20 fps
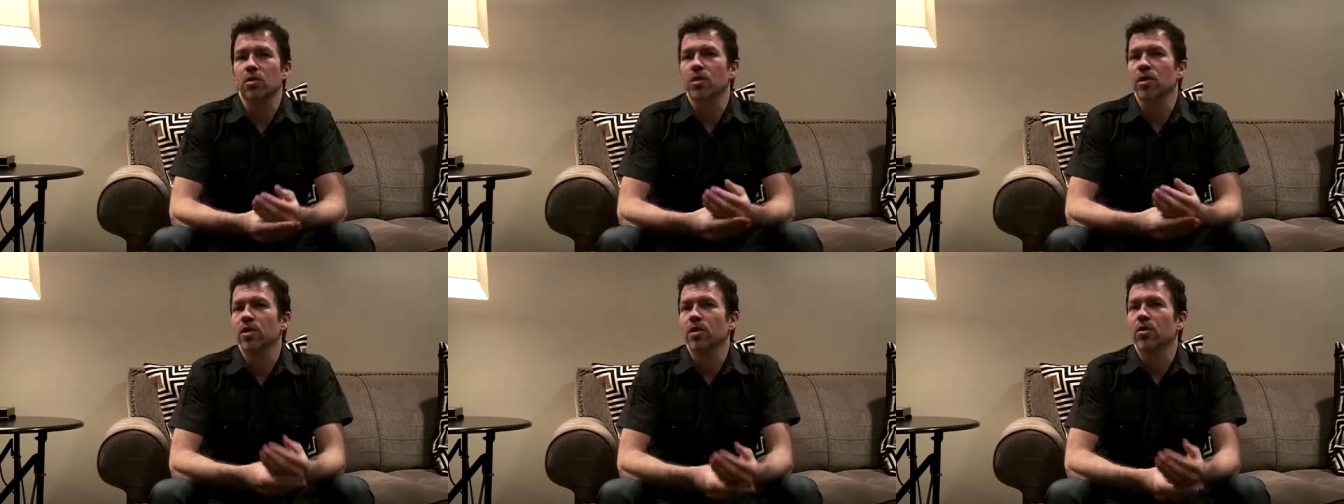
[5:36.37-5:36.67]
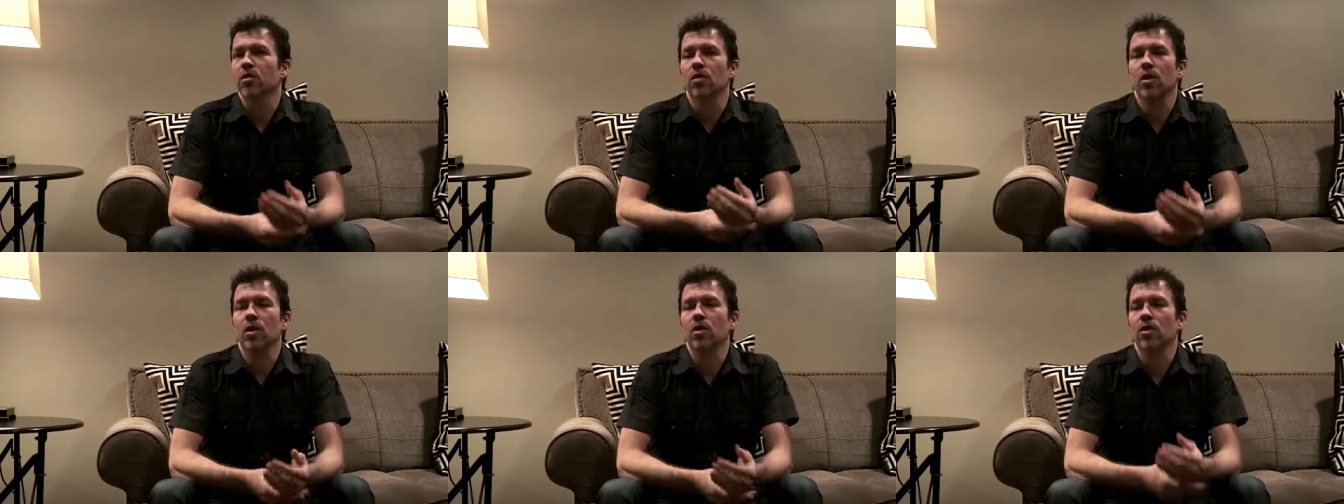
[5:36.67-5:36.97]
that we
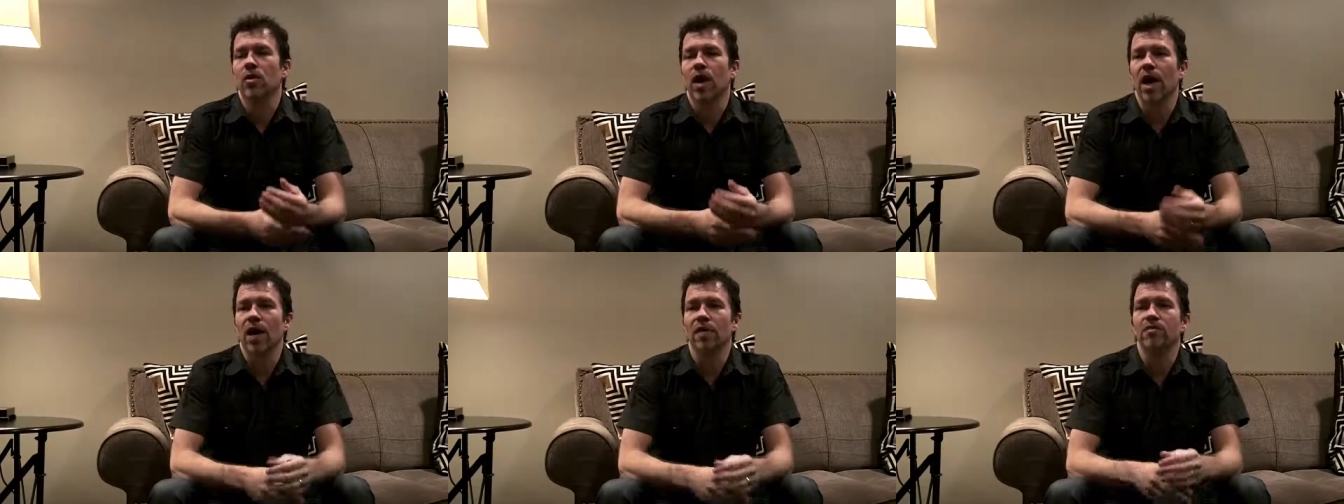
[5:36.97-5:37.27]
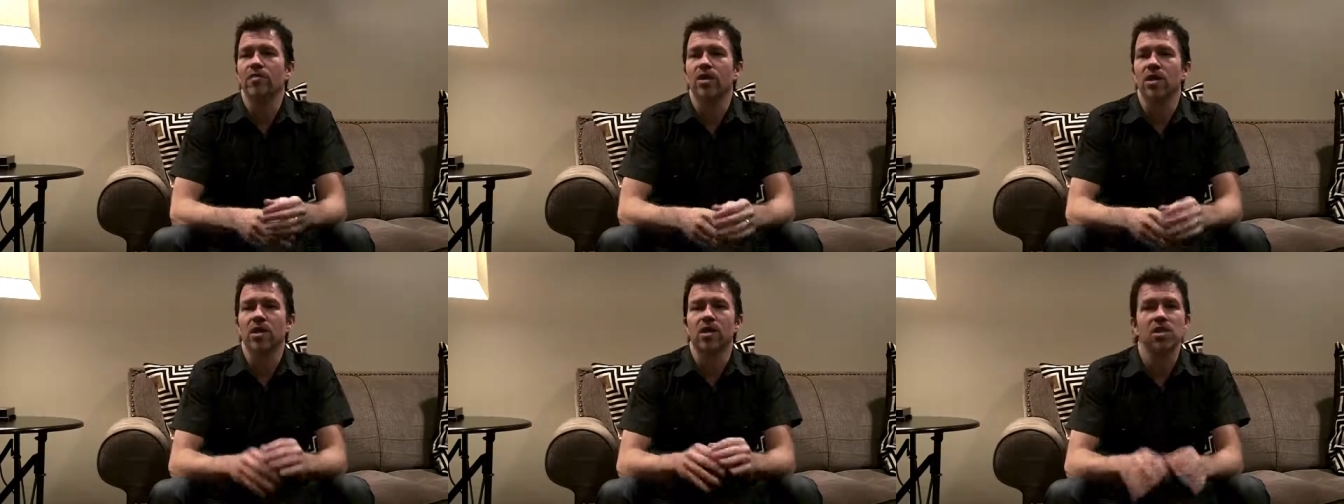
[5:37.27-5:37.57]
no longer
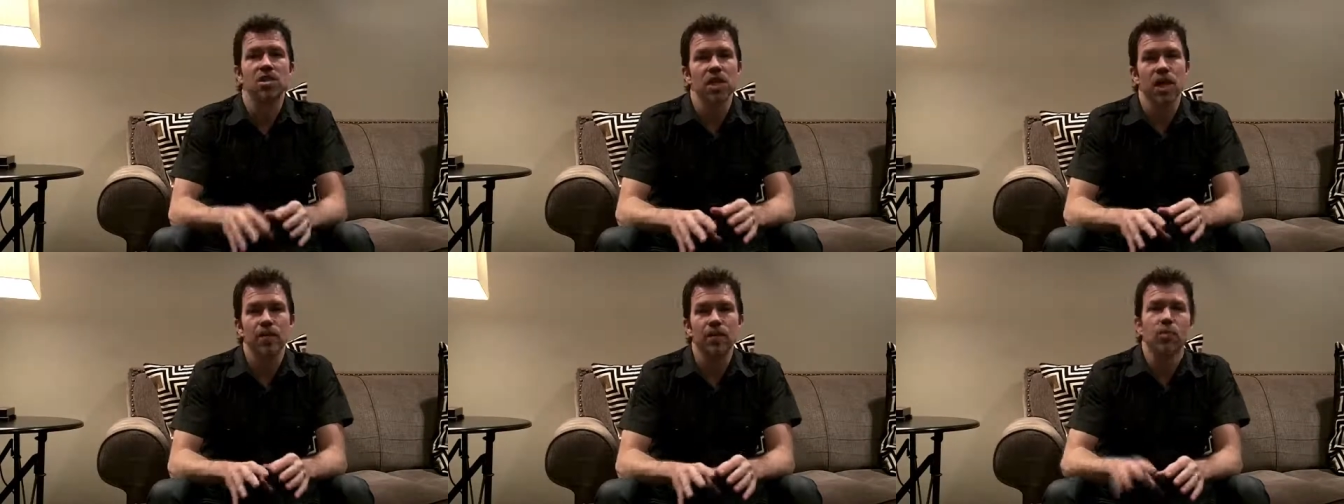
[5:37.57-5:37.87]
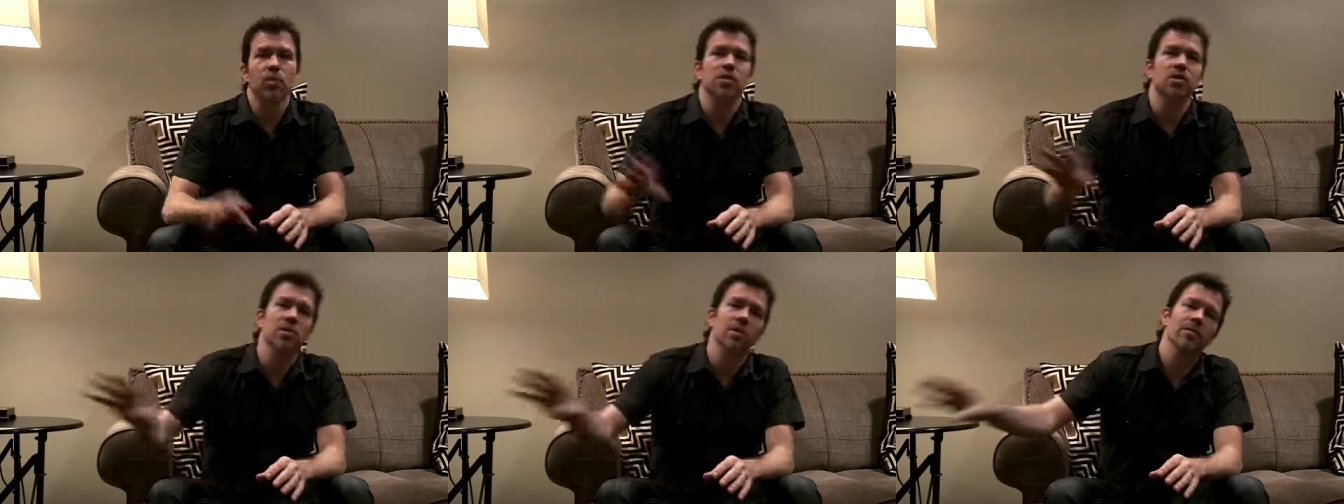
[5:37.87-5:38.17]
have to
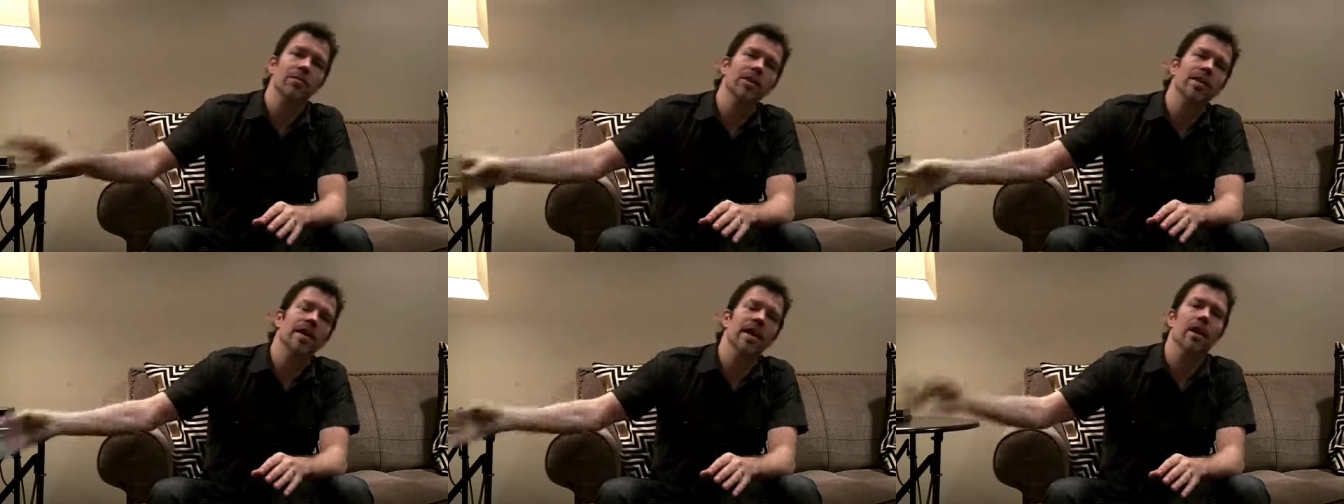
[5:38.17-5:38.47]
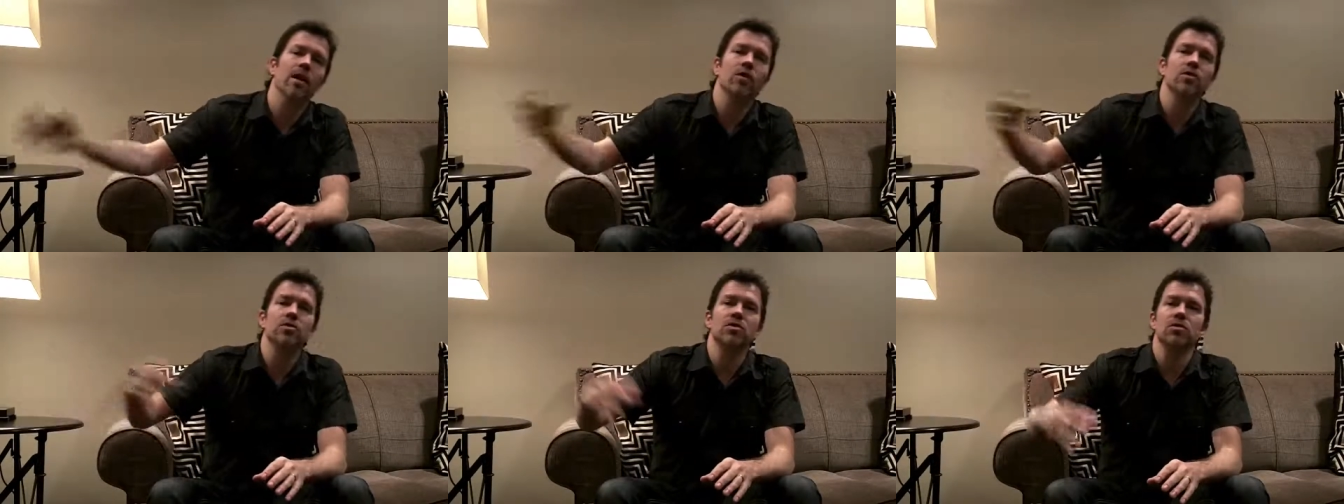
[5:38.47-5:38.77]
accept what somebody
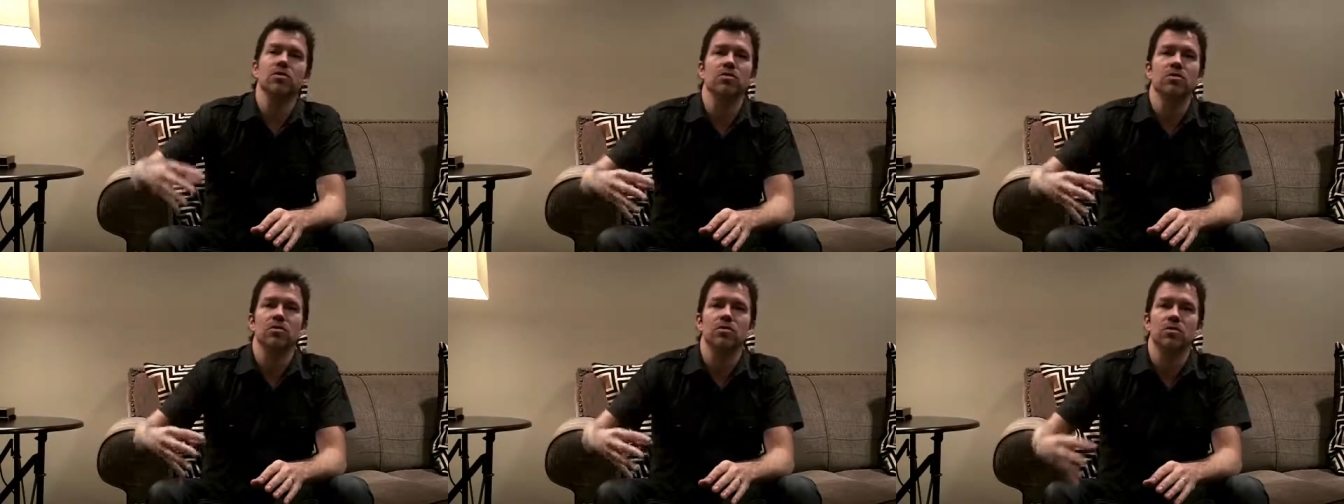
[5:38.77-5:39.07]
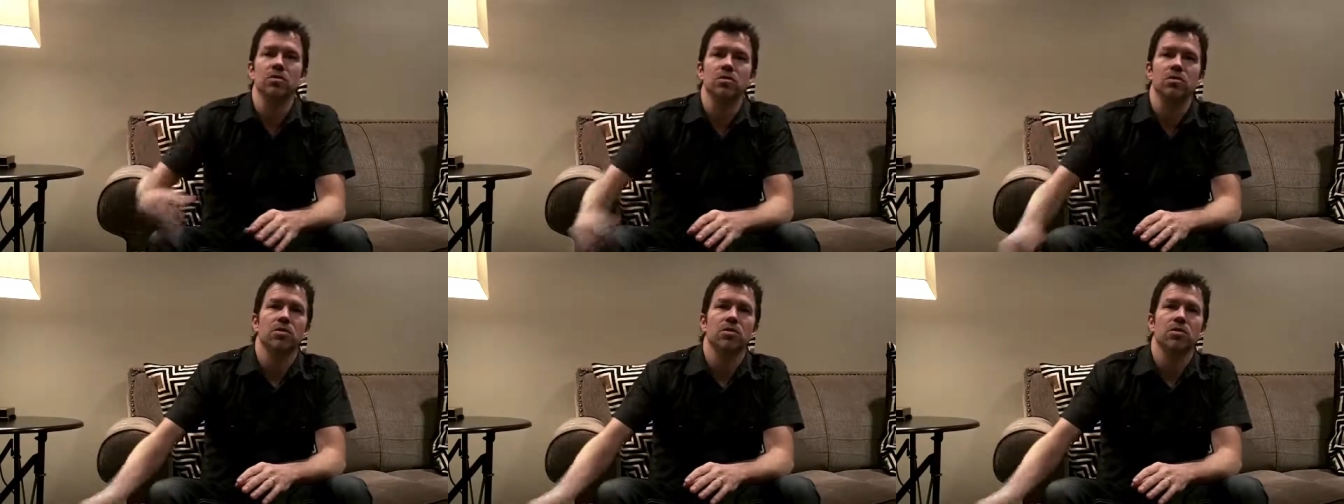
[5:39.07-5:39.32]
else